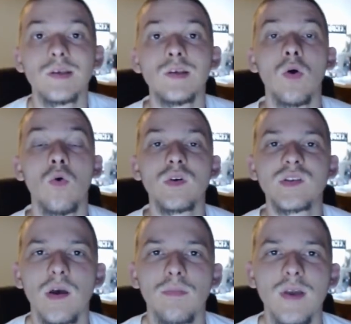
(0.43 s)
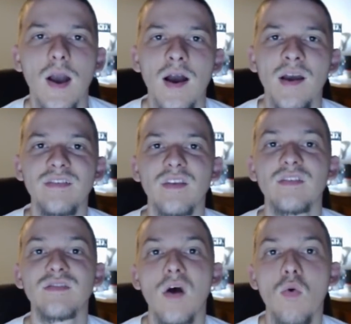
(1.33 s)
Yo, what's up guys?
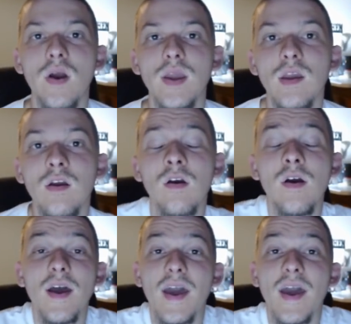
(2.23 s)
It's Noah here,